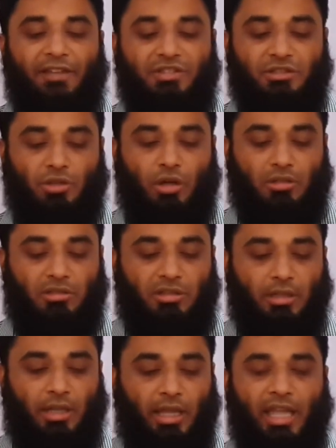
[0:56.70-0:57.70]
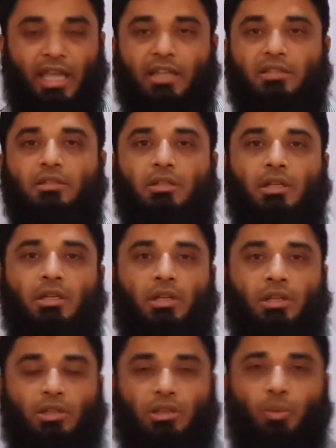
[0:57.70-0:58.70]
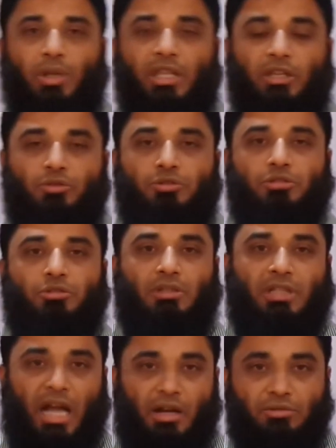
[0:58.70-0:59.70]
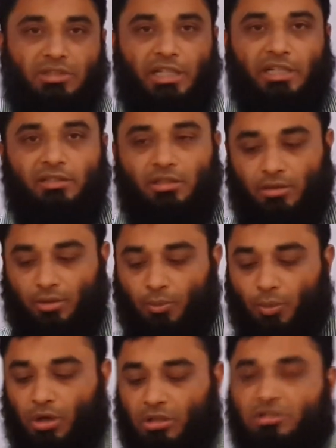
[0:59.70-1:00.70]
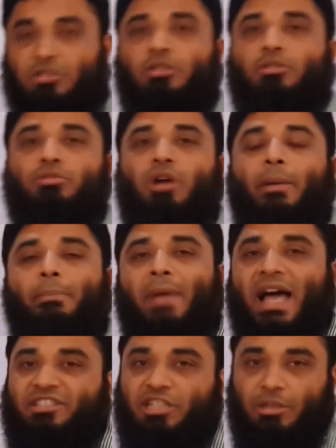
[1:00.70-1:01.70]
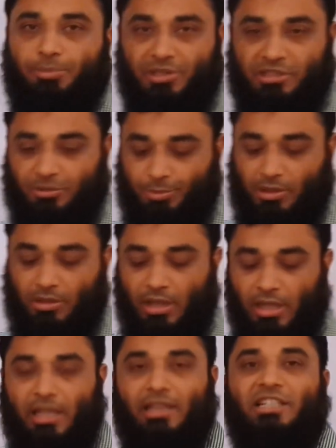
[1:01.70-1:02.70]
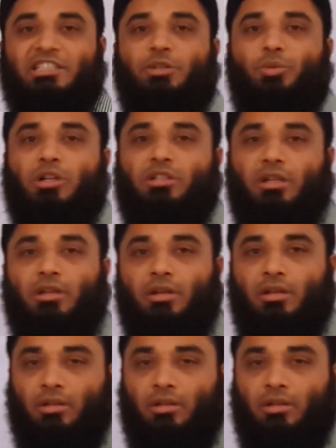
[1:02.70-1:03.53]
livestock, and the way they used to count it was through a matching principle. Let's see what